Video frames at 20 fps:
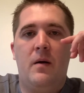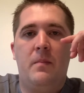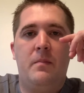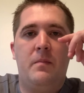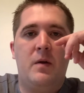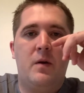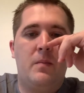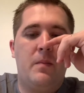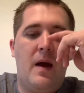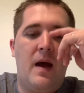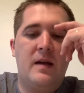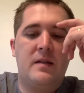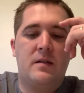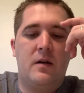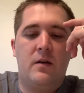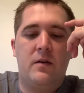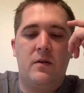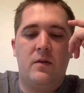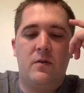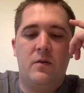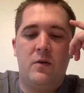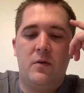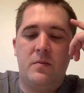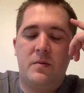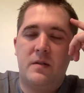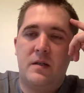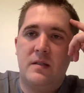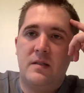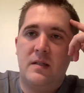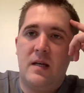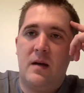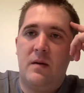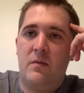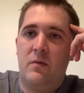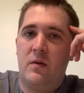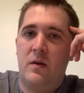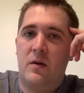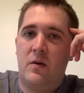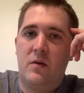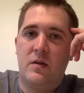mask under your loupes, because that
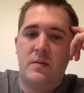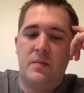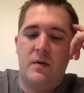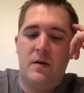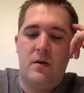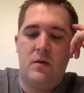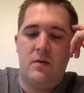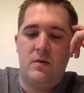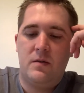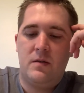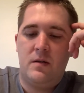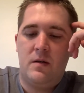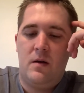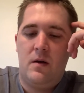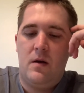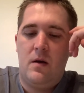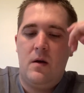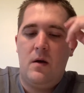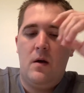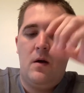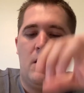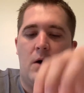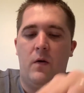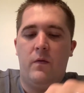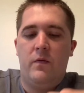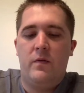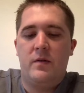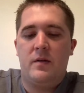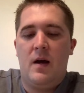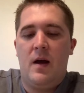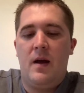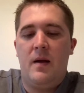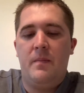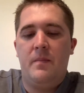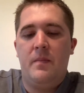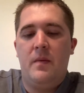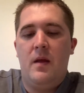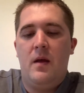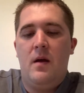really hurts my nose over time.